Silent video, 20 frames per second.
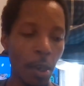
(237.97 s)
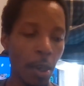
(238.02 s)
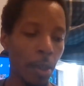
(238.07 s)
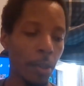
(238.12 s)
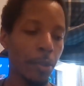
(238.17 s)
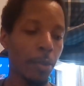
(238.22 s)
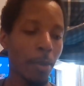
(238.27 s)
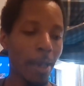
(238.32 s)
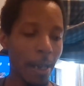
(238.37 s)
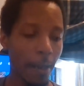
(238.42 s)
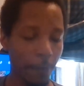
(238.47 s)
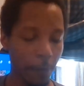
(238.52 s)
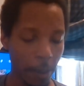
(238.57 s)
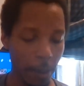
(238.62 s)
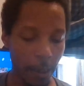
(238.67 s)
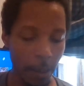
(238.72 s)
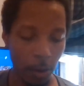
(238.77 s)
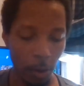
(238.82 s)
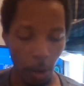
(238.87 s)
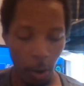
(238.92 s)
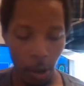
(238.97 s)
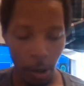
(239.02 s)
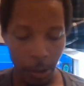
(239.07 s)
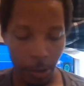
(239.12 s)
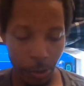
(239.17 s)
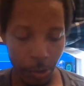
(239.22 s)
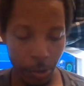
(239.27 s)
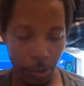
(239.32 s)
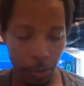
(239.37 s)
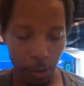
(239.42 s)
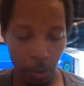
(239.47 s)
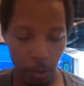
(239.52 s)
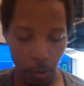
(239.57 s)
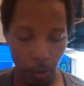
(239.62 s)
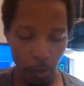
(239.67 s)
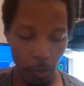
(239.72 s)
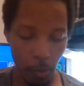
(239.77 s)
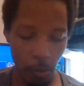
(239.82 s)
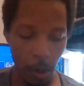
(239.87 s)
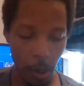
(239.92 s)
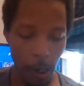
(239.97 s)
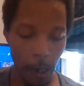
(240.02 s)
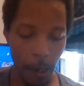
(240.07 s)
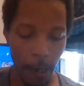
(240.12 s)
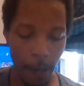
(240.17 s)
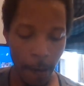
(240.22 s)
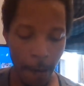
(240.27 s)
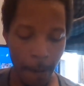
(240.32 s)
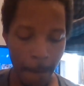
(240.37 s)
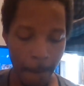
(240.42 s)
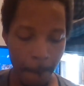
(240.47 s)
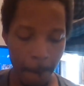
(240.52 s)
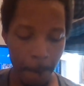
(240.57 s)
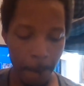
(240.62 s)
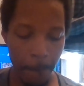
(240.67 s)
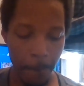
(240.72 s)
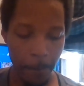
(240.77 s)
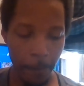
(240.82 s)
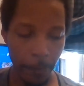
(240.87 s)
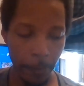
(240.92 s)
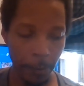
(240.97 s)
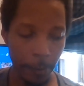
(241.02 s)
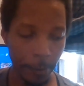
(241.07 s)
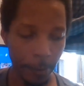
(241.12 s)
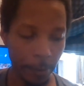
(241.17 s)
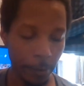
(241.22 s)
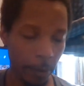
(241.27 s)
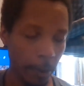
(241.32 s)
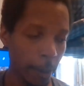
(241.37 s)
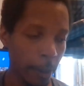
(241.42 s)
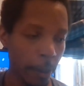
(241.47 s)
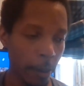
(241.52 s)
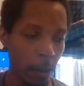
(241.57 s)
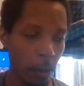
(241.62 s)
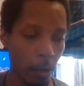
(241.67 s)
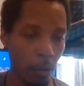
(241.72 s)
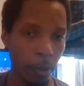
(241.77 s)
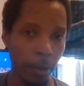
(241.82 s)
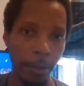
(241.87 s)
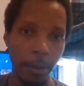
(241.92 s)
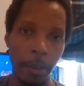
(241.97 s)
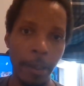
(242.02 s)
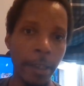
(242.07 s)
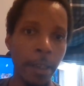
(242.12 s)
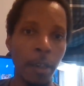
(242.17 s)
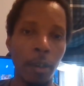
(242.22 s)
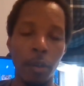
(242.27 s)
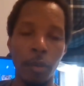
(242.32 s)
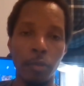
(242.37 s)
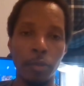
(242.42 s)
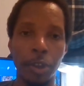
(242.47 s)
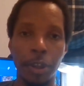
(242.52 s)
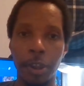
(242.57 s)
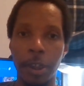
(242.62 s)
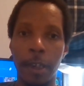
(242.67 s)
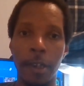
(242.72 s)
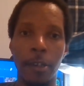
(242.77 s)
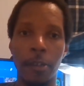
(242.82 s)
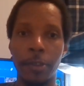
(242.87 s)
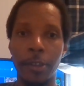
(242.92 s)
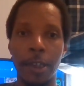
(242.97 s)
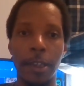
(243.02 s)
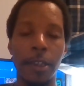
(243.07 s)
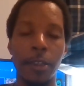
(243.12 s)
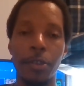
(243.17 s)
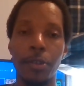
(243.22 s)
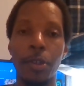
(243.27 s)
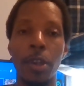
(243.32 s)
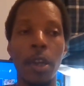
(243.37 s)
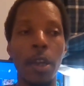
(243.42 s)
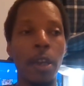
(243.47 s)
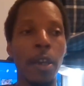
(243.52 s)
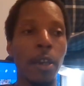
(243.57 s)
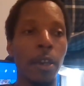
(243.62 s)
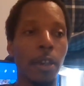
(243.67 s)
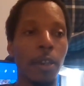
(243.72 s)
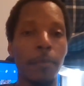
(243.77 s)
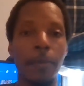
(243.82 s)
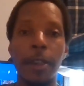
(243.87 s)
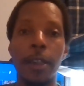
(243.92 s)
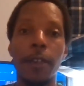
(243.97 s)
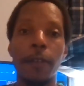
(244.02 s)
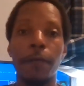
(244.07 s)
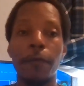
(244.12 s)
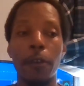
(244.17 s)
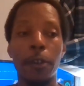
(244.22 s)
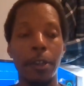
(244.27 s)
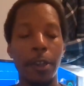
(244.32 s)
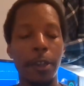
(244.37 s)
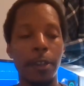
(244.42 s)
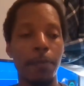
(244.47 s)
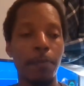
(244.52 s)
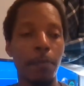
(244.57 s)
So after he talks to Leo, and Leo shares that he's going to be confronting his